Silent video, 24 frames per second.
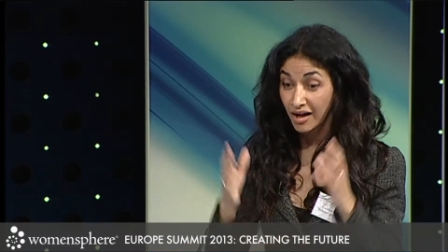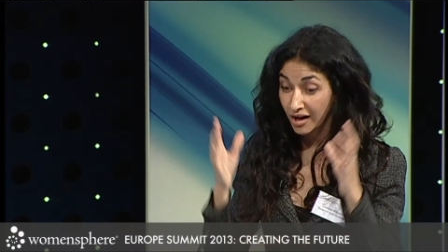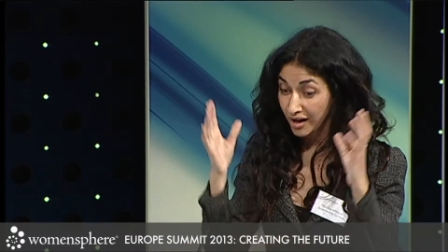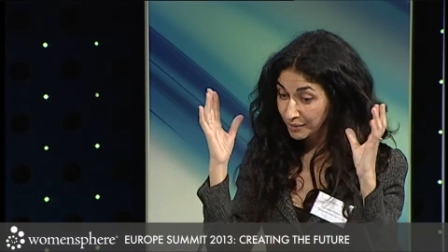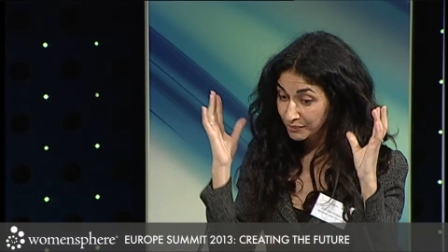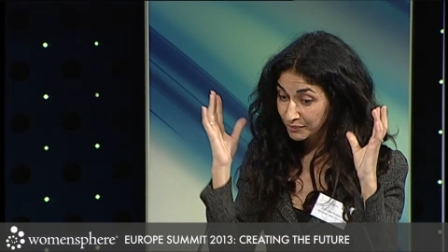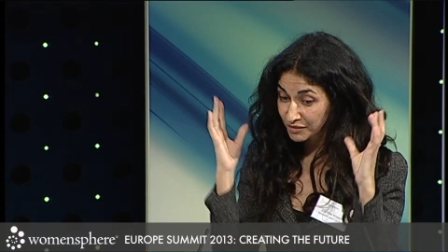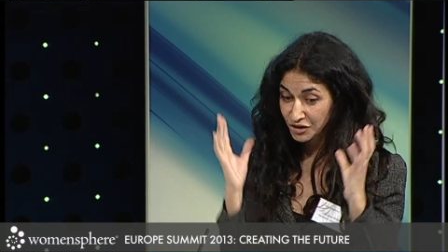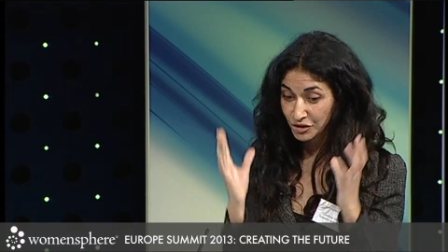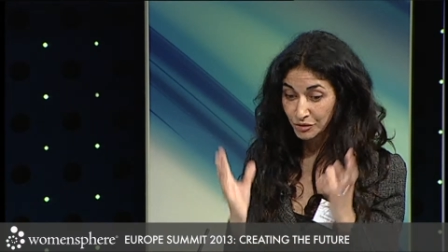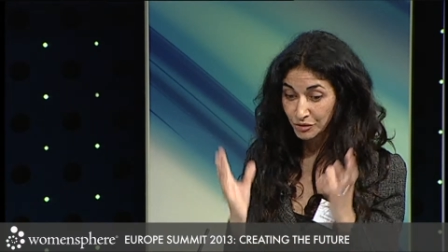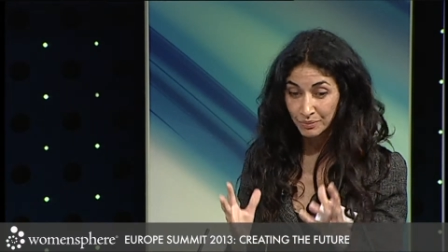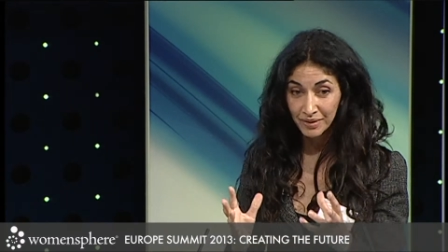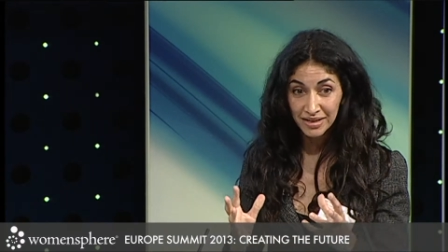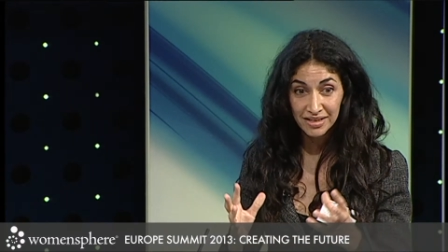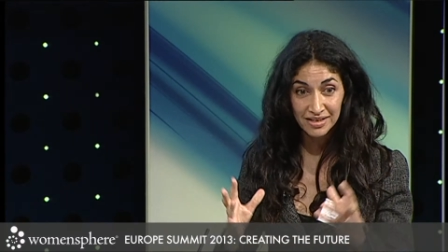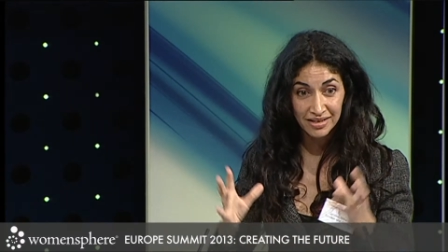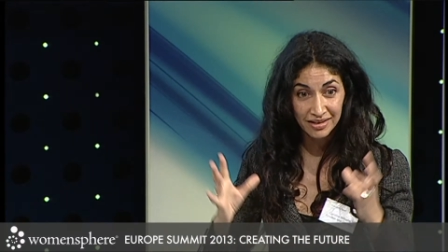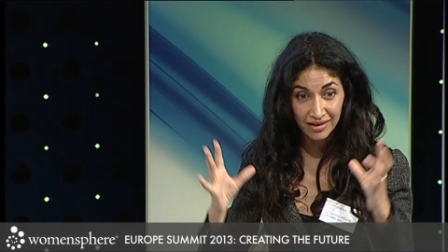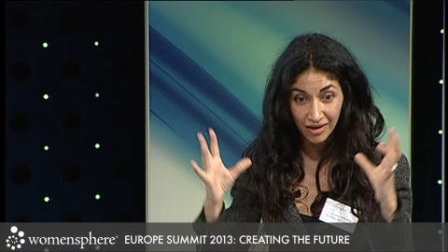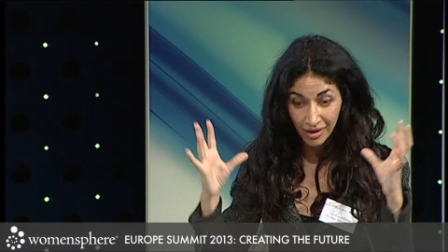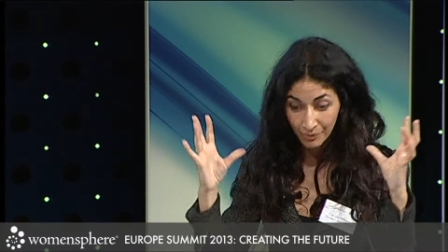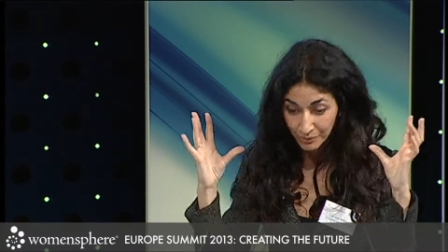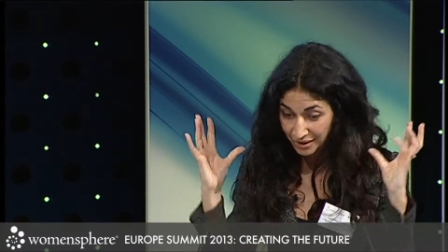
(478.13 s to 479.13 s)
I'm too
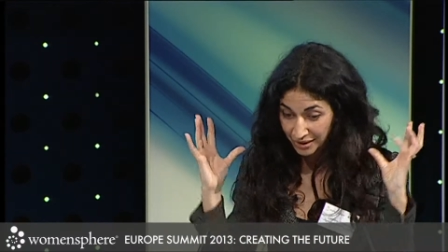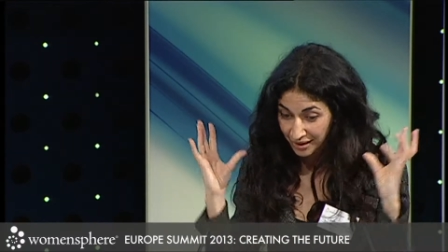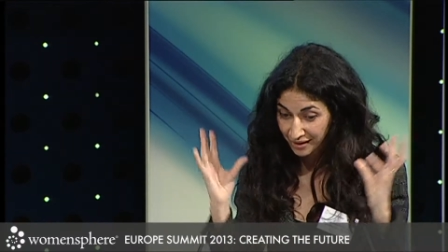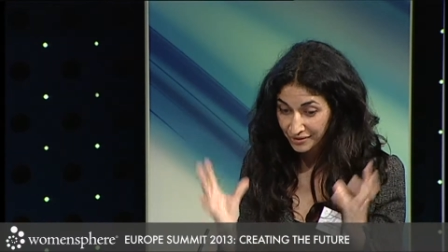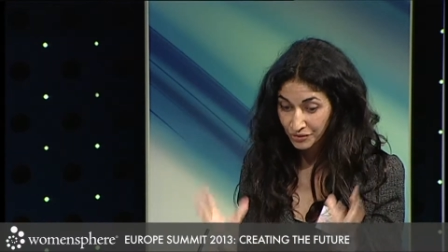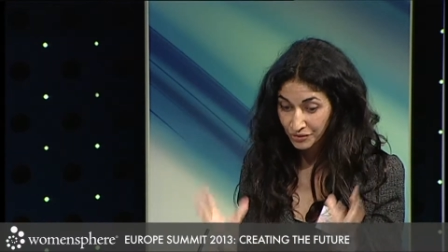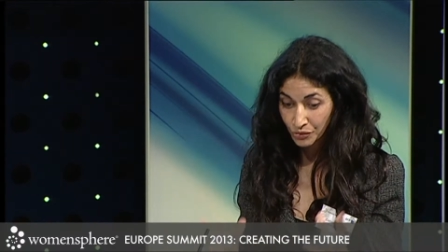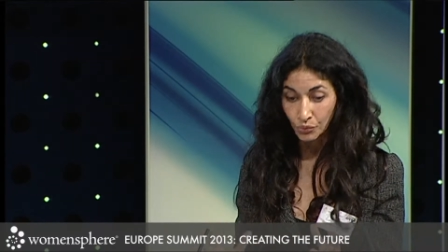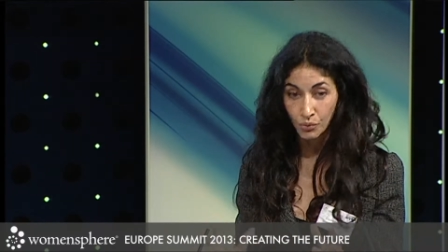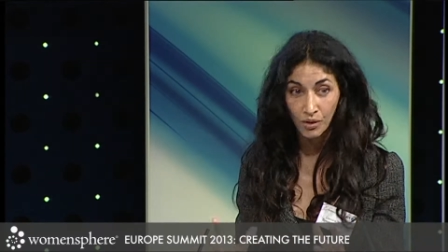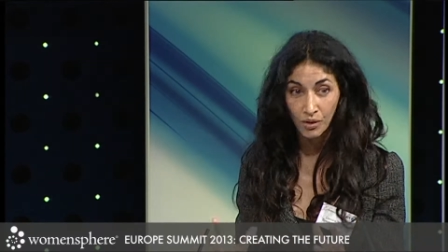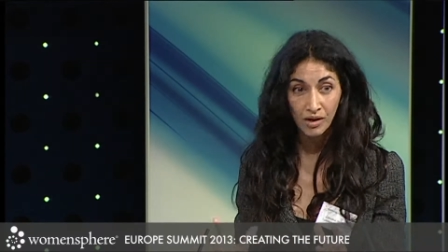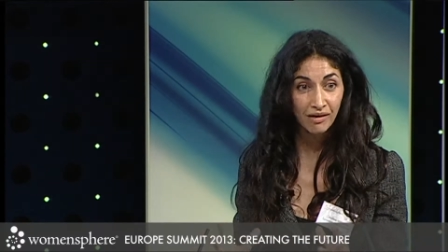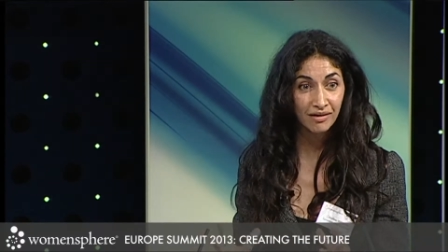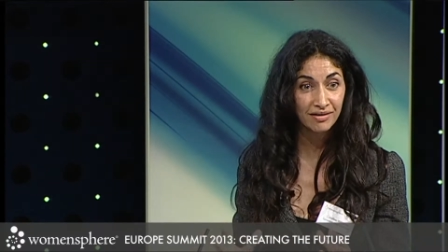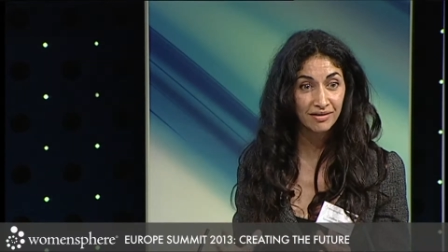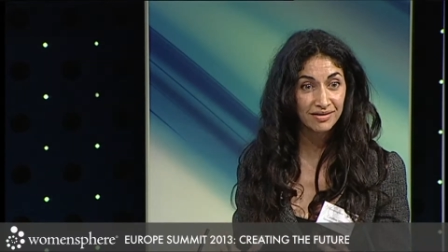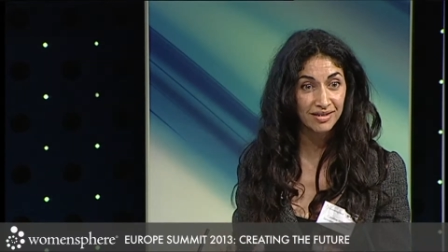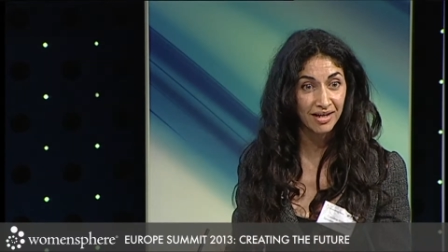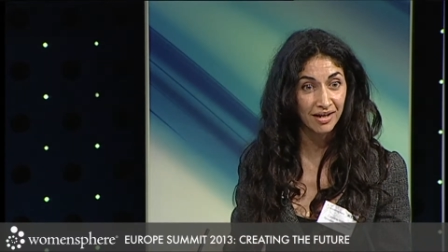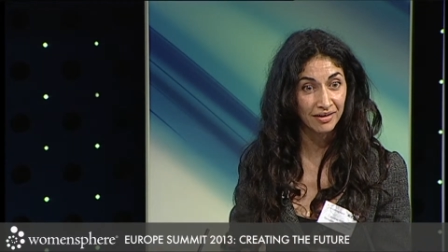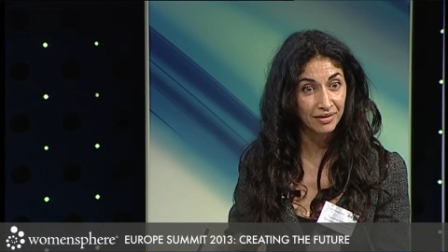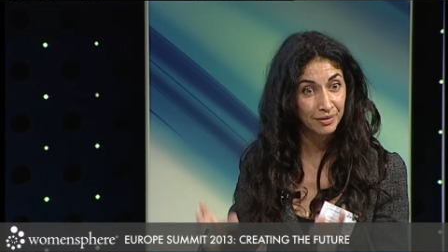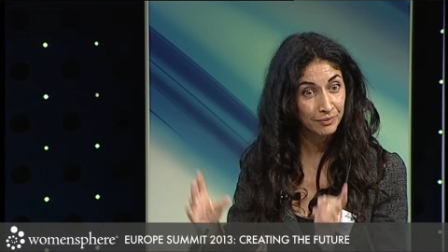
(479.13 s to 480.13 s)
busy, I'm getting the
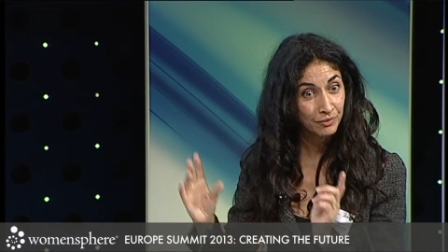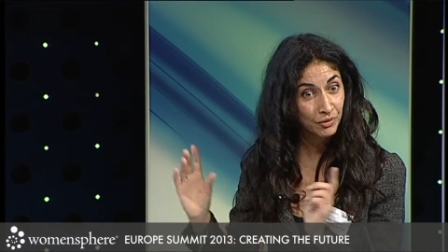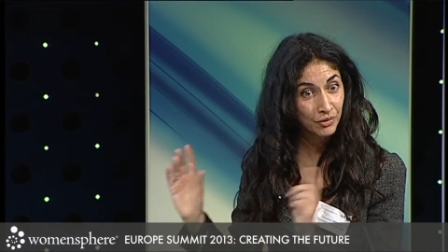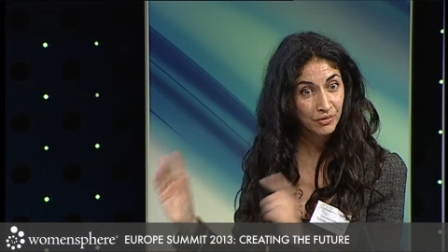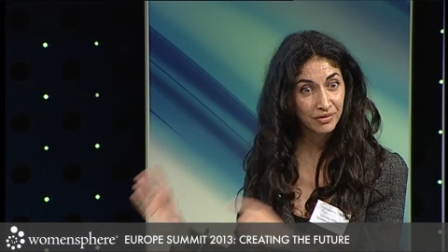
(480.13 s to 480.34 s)
work done, I'm